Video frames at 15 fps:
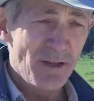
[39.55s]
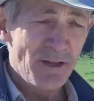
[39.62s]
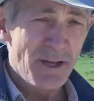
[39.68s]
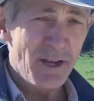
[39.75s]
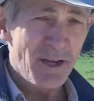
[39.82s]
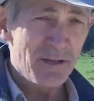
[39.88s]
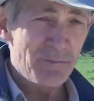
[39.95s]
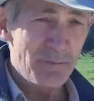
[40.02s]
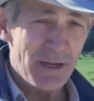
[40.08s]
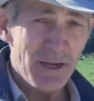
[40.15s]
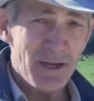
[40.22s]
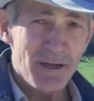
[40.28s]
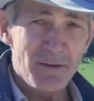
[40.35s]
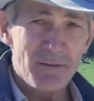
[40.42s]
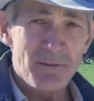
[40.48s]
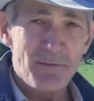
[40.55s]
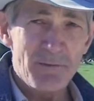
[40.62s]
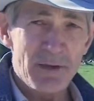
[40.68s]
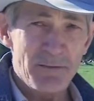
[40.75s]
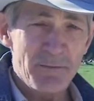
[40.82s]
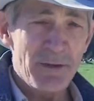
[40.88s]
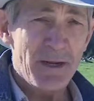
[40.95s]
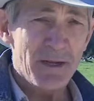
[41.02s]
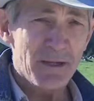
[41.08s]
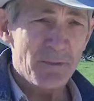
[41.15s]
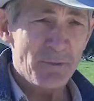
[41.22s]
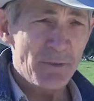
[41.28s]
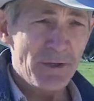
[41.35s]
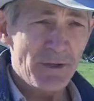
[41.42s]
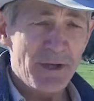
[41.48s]
They had a band in back
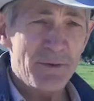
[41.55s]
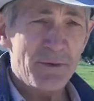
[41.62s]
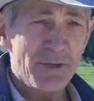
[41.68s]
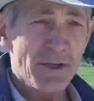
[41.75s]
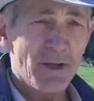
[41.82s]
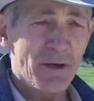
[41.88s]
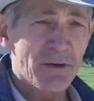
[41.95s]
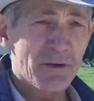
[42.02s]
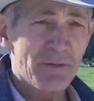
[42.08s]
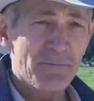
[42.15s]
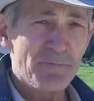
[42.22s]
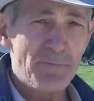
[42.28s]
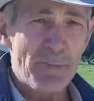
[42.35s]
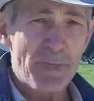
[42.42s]
when they were younger.